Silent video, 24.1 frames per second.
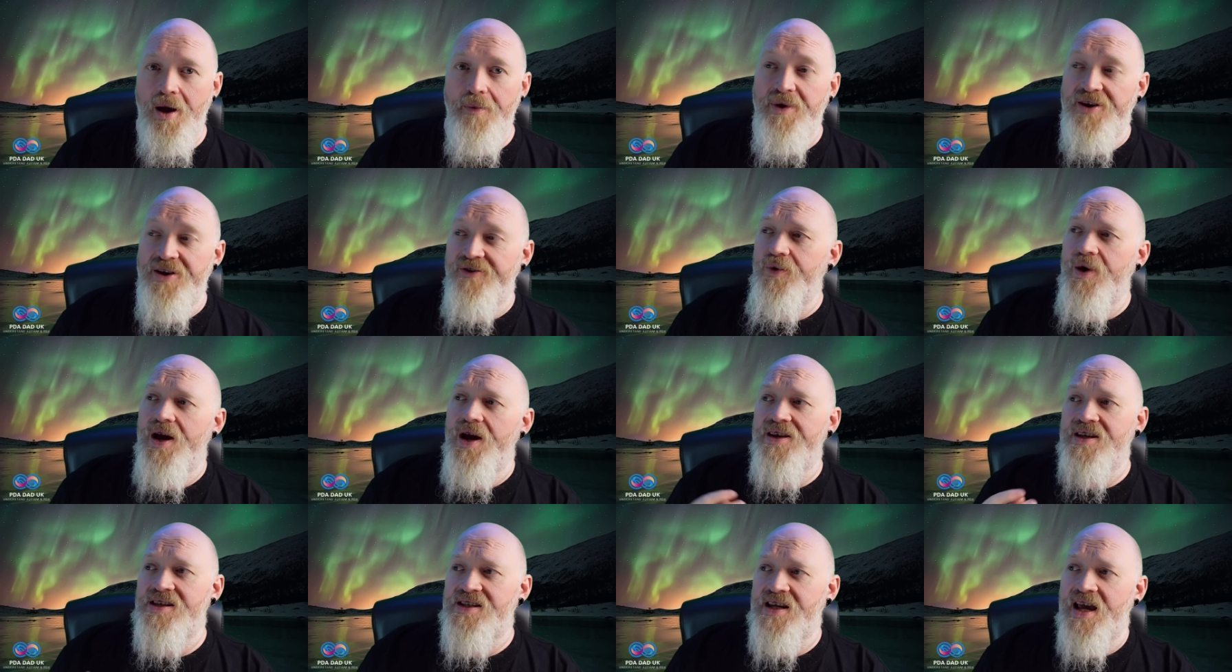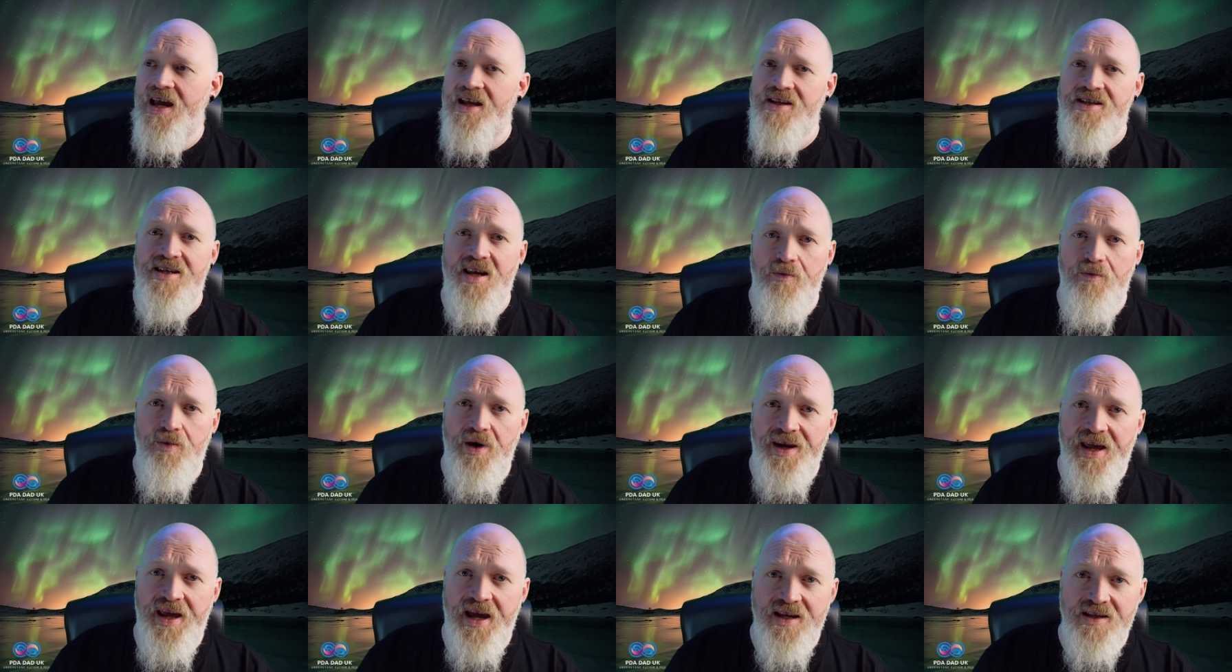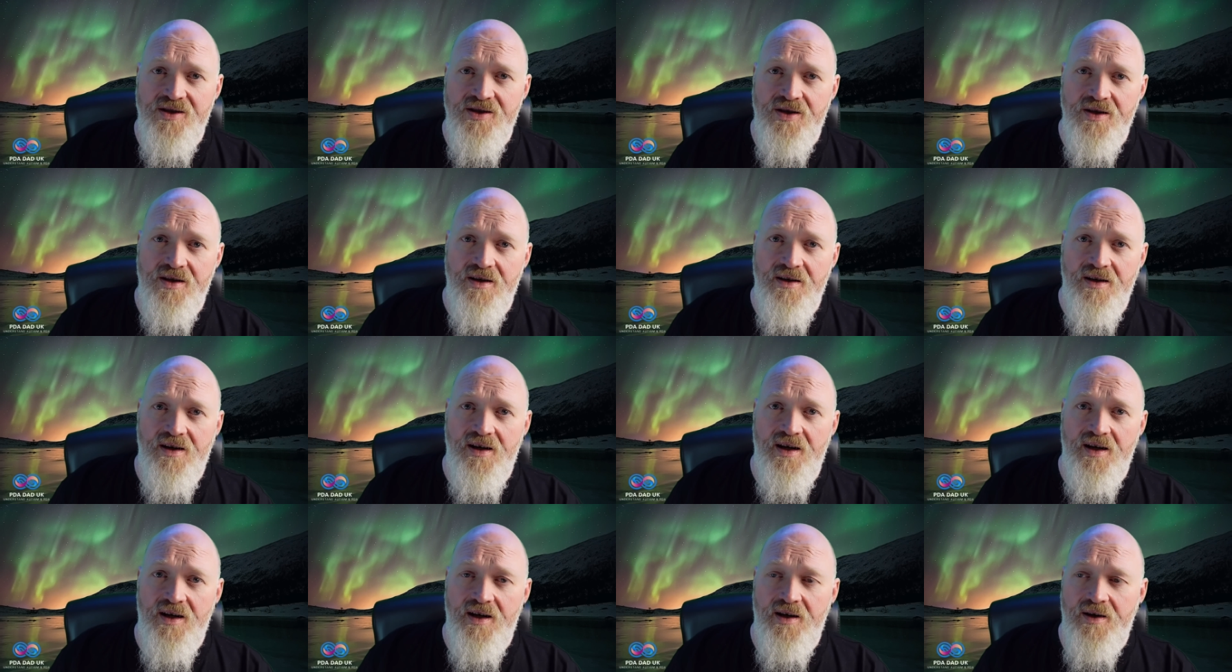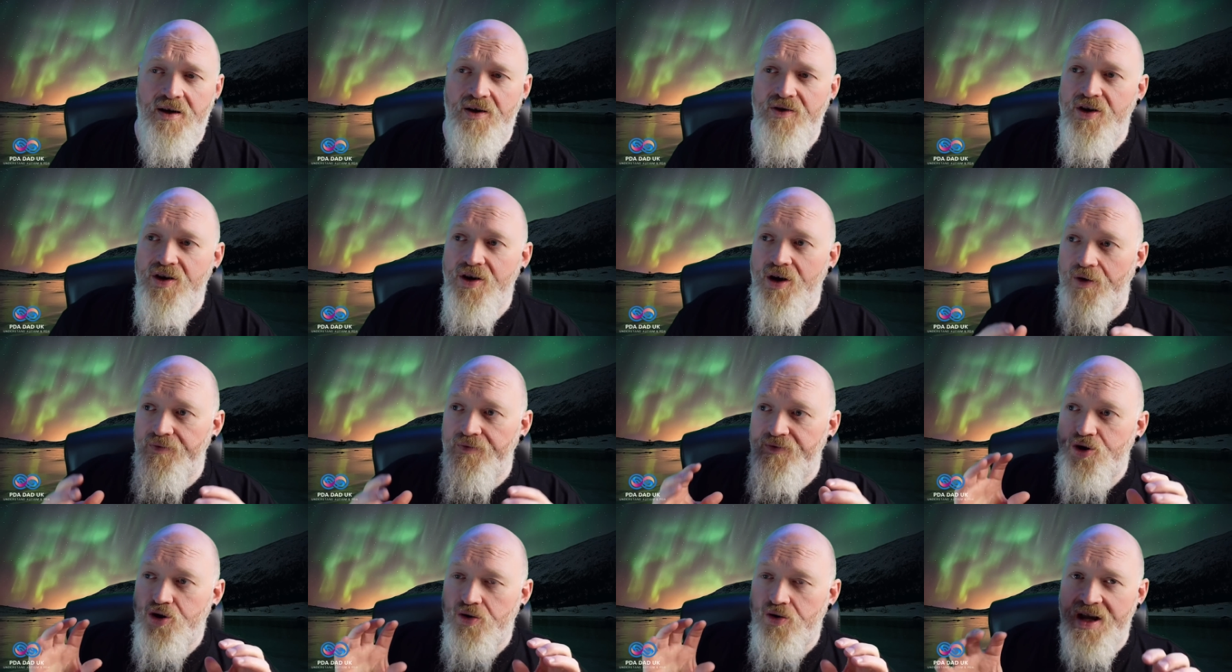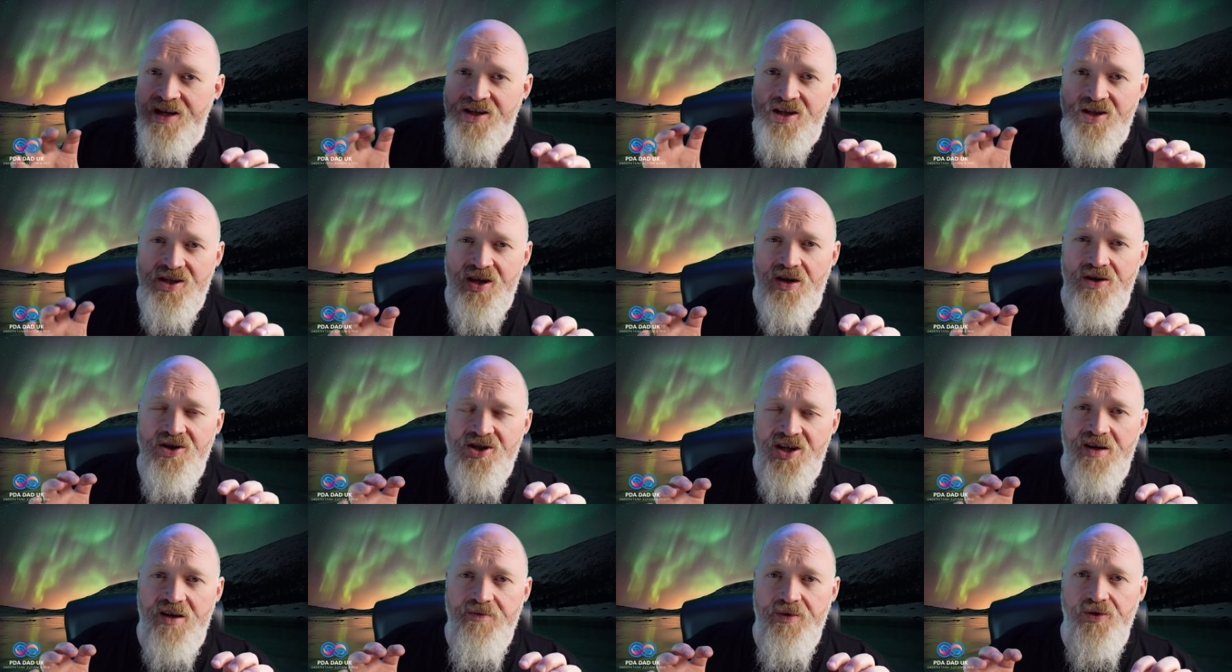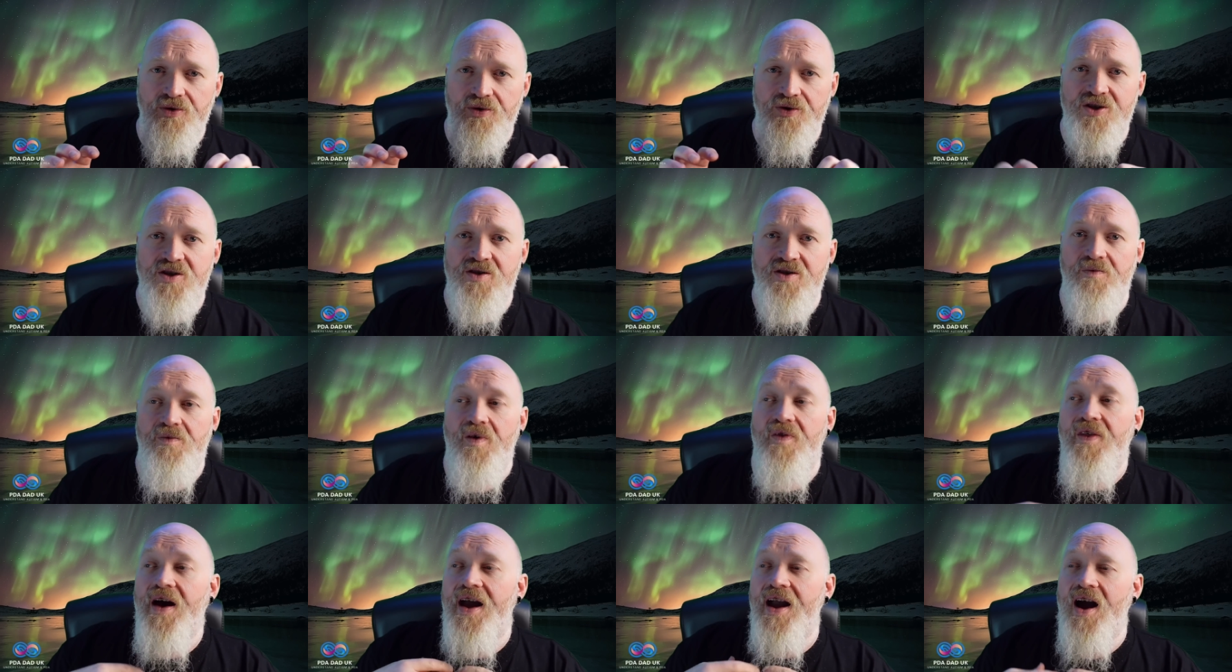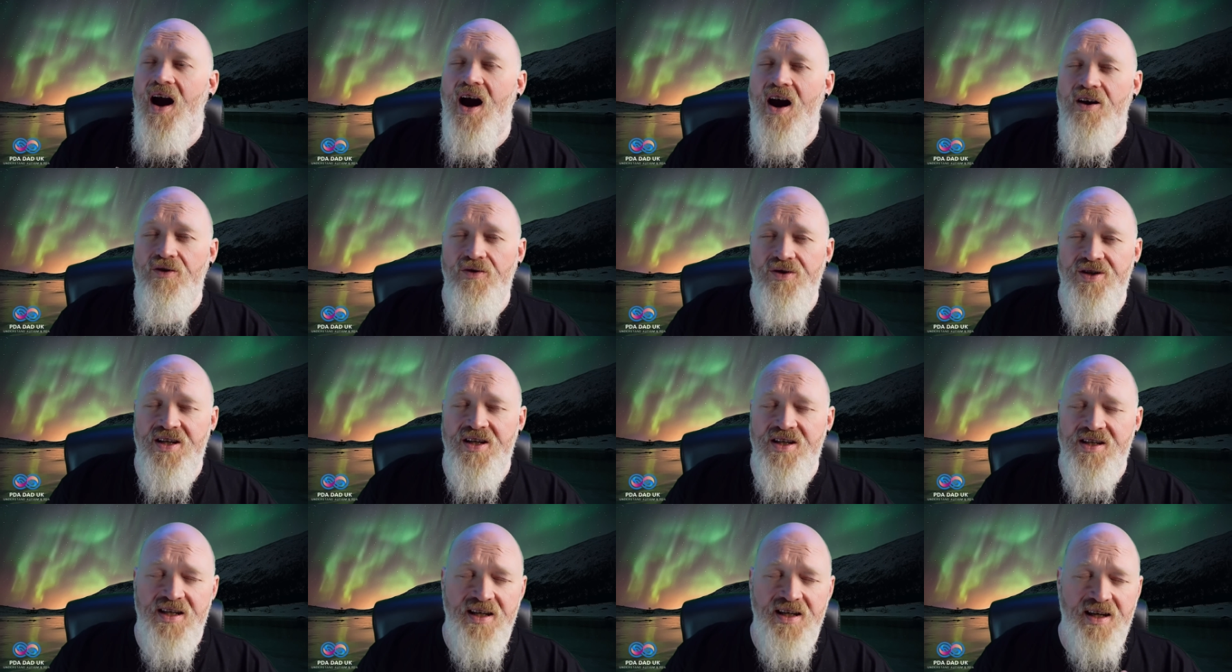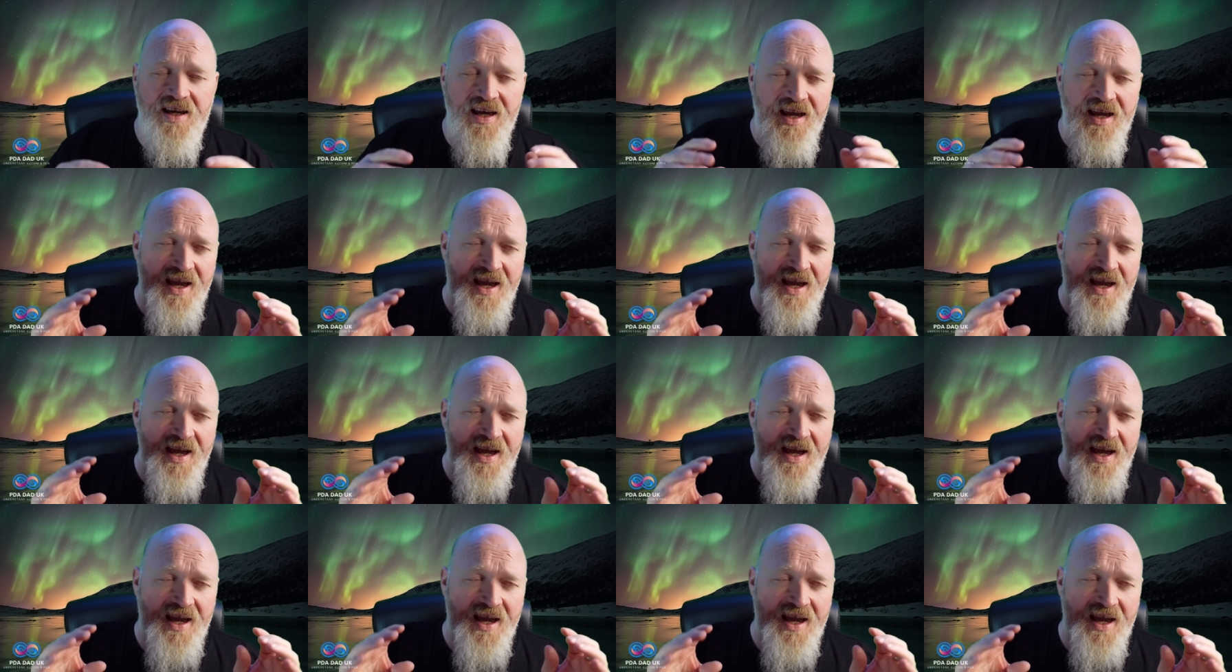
But if we understand someone has, uh, you know, traits associated with autism that they are autistic,